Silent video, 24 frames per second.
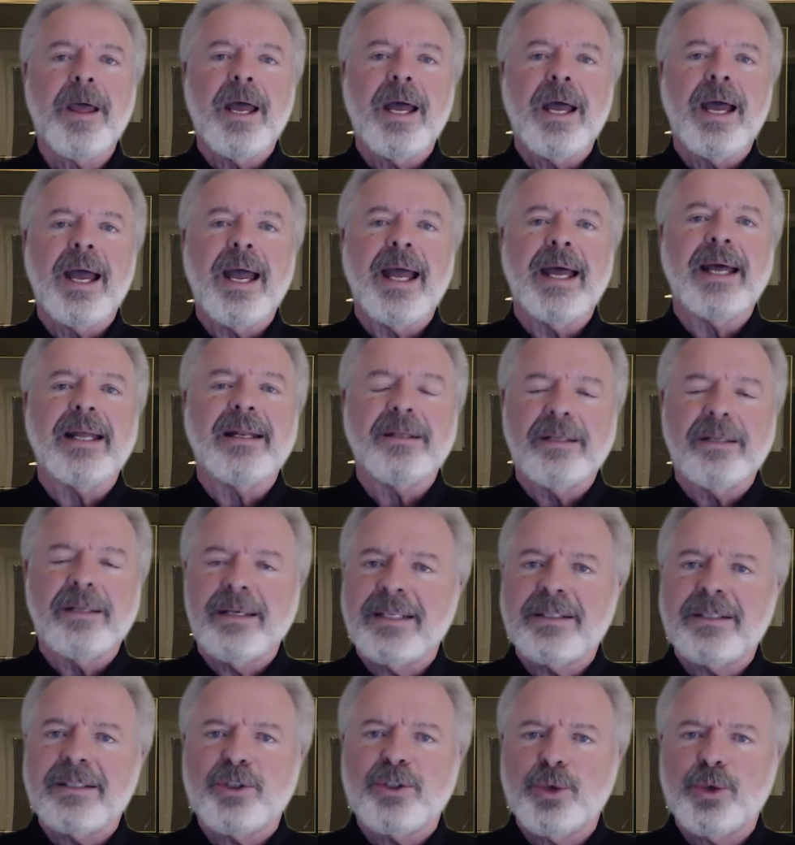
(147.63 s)
and
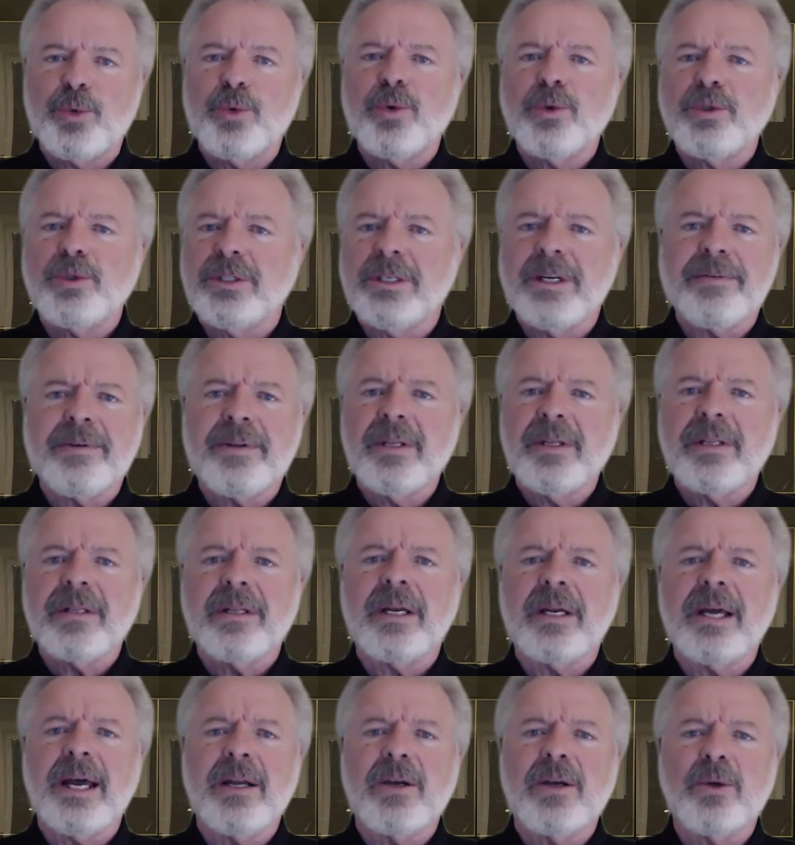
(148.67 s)
the tools and everything
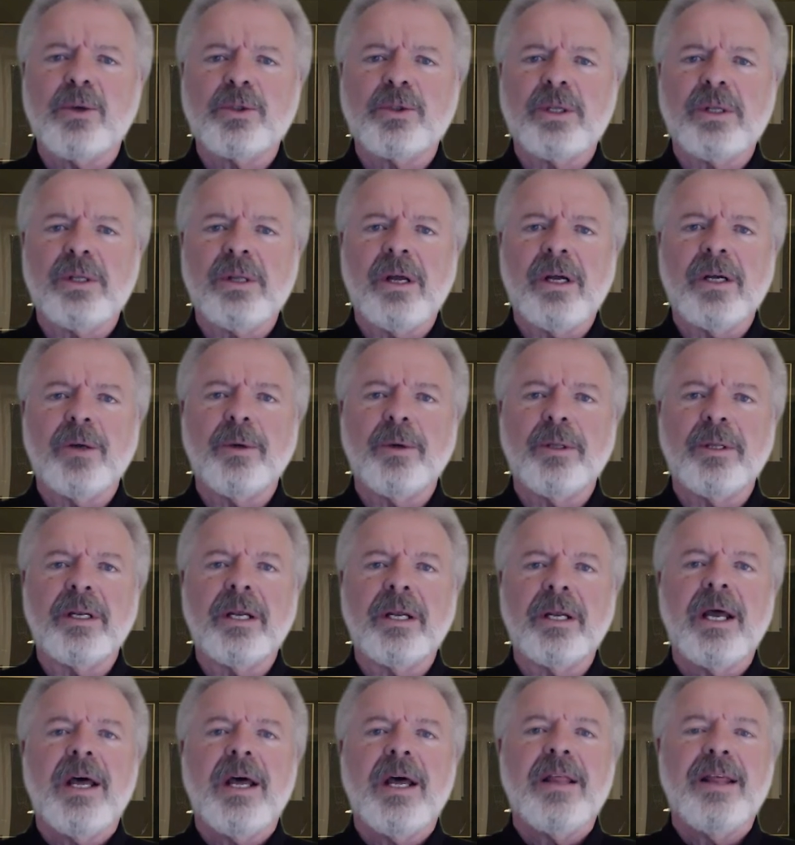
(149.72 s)
that kind of goes along with it
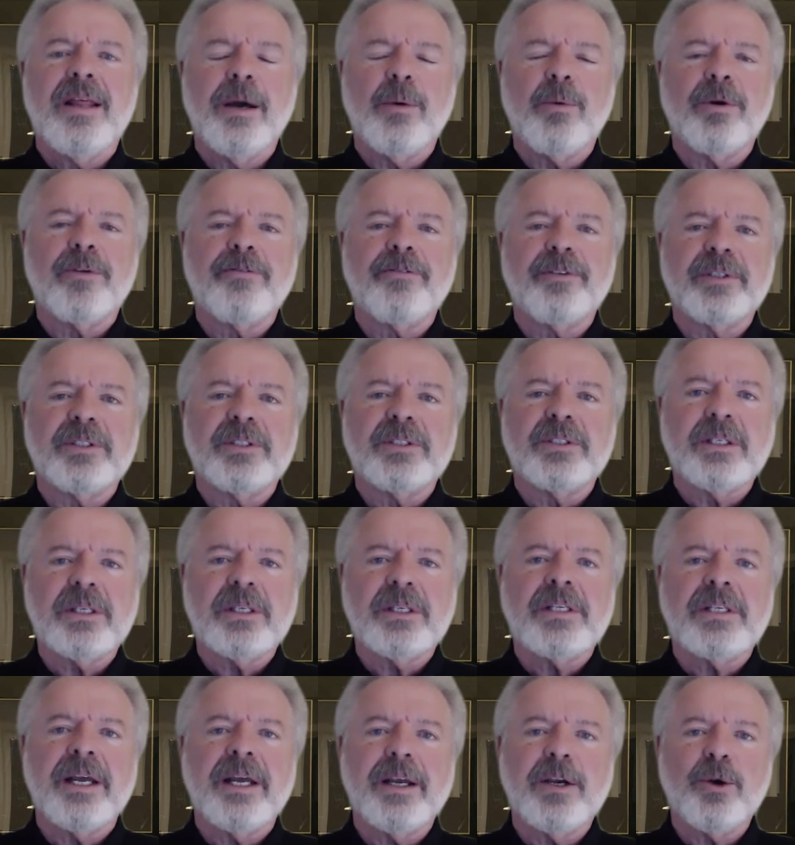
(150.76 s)
that would
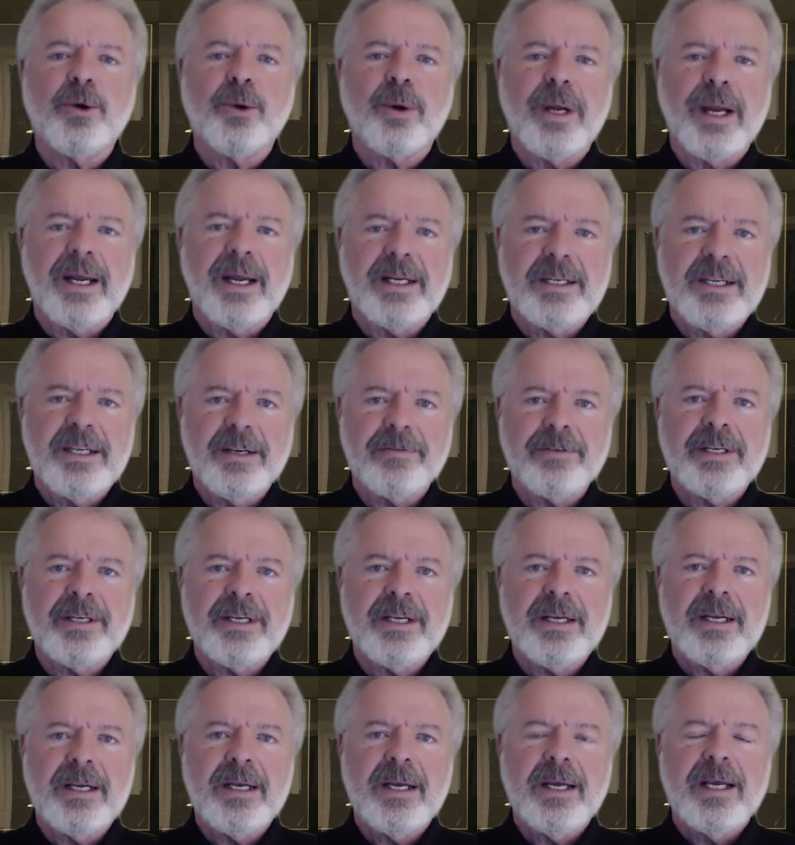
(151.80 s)
facilitate
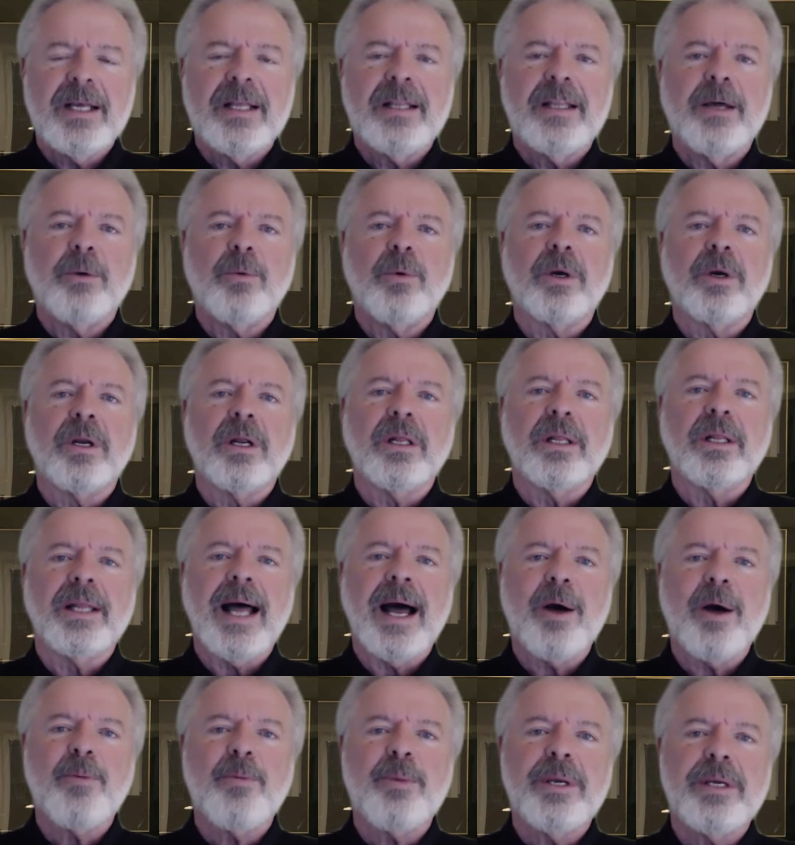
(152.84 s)
creativity, that would
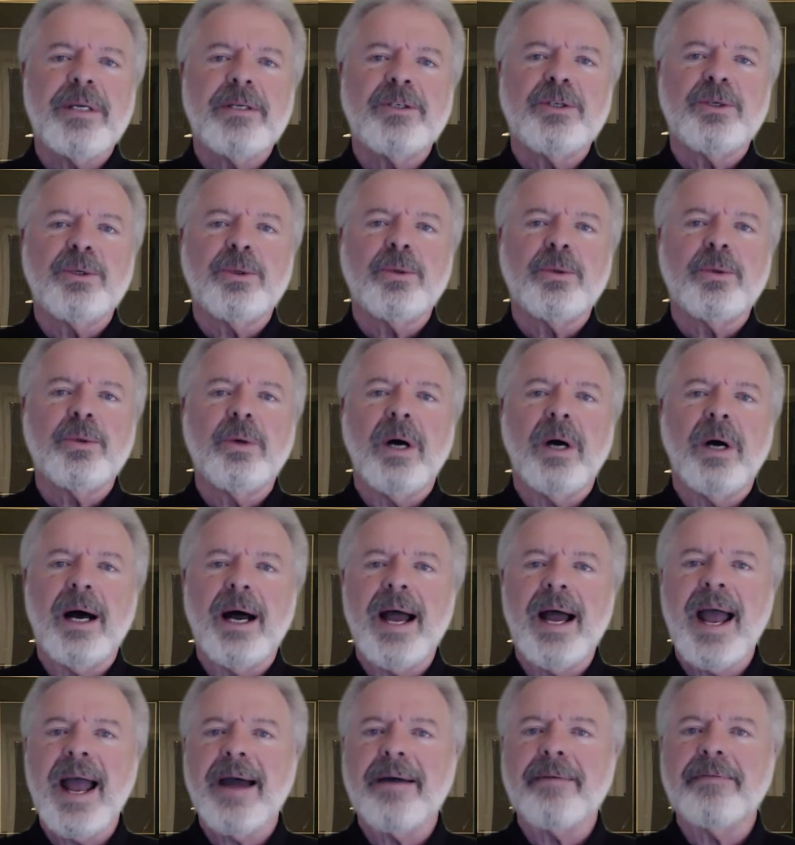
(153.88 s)
allow me to
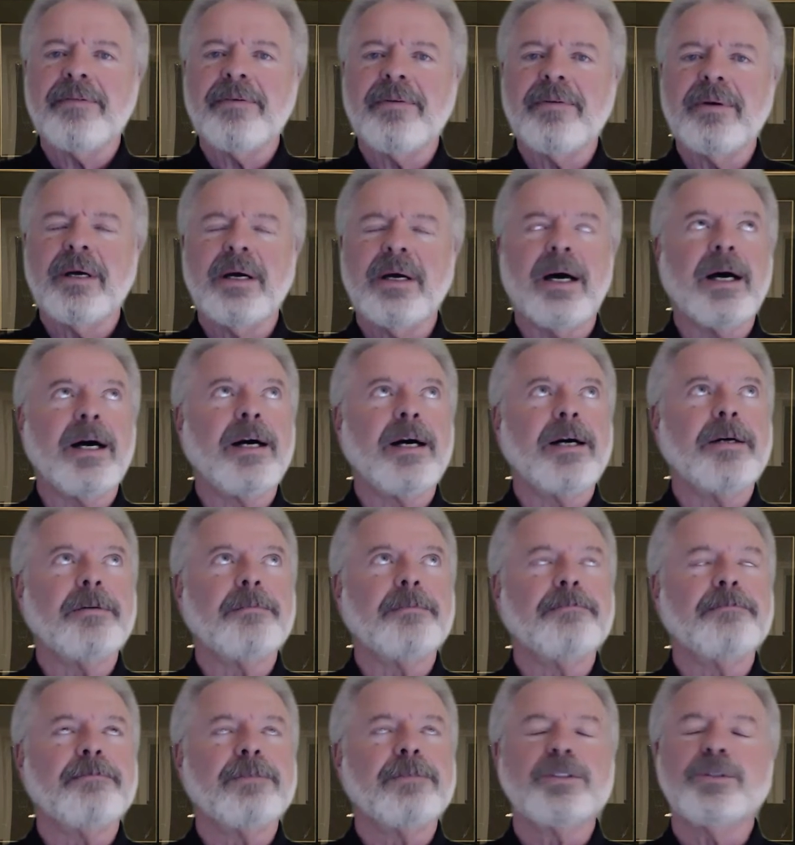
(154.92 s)
have,
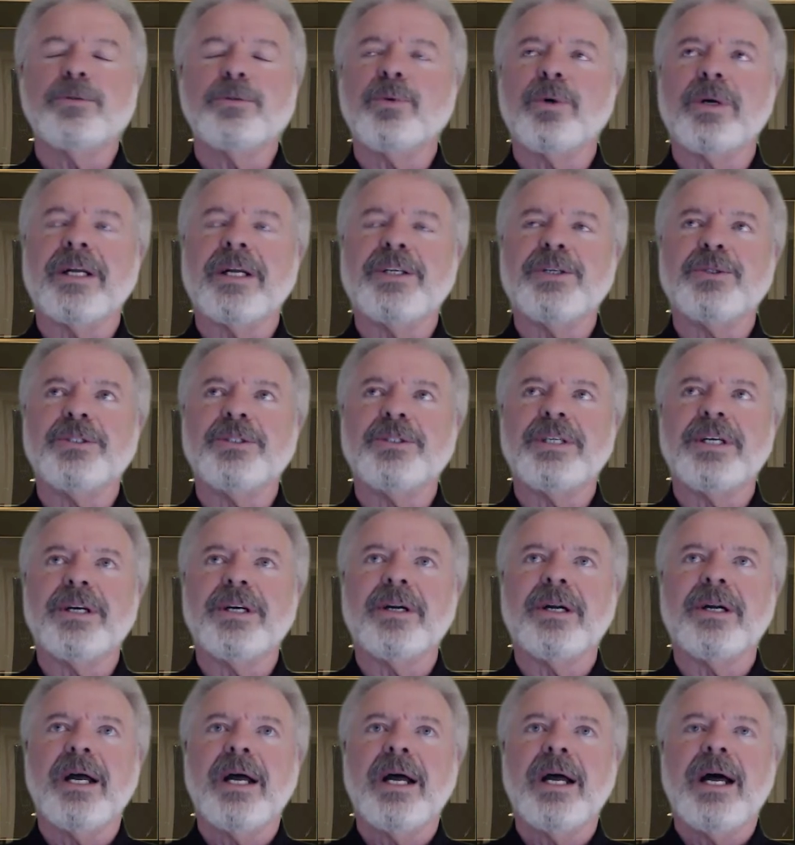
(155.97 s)
what's the word I'd use
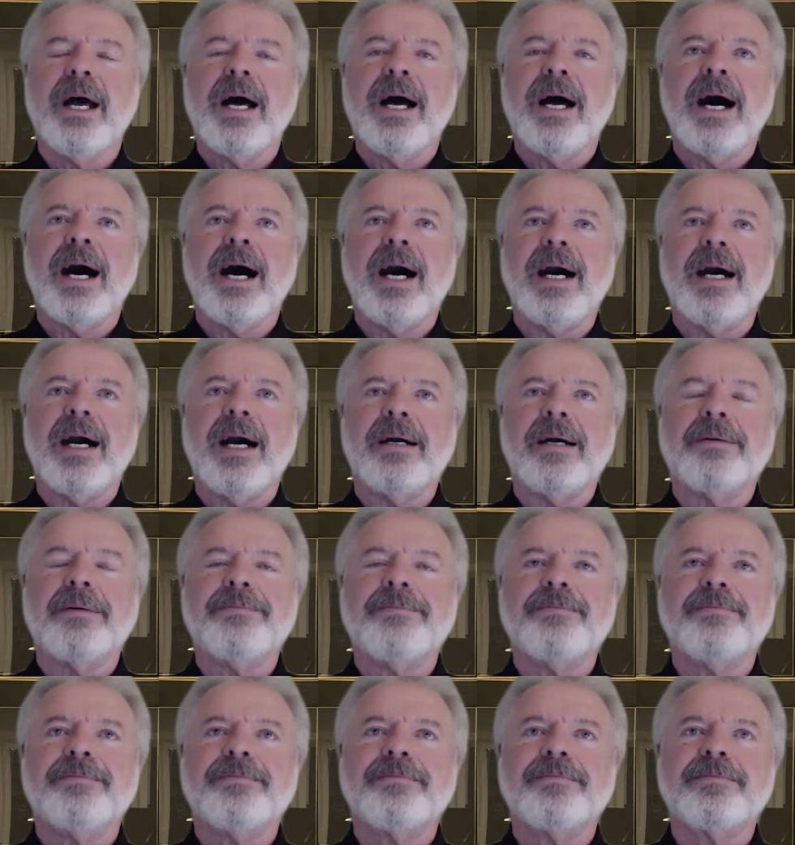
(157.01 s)
here?
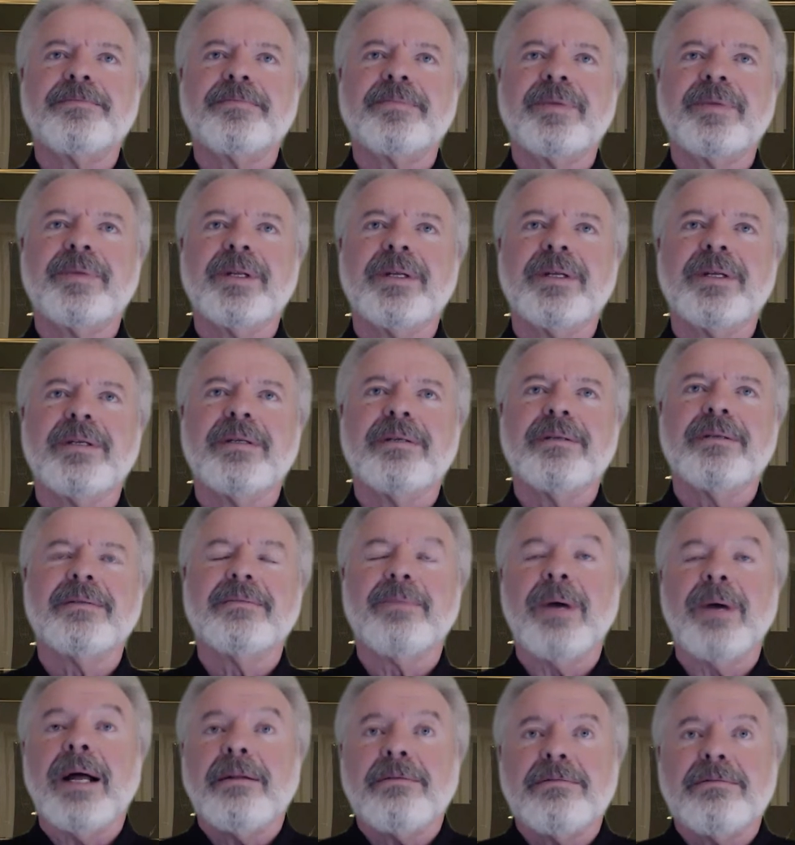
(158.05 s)

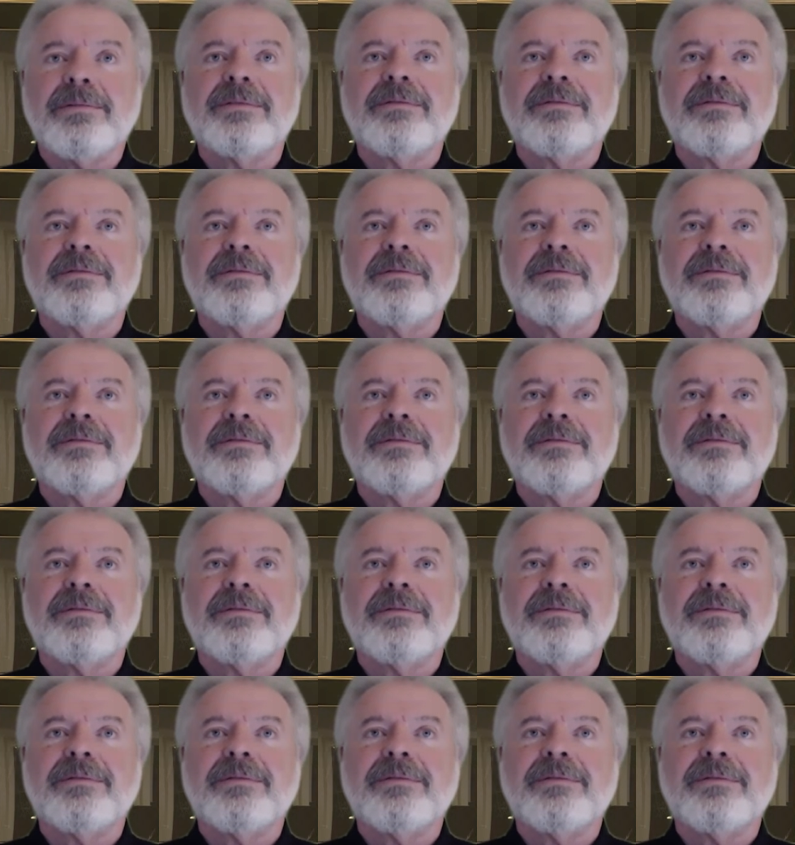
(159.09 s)
Well,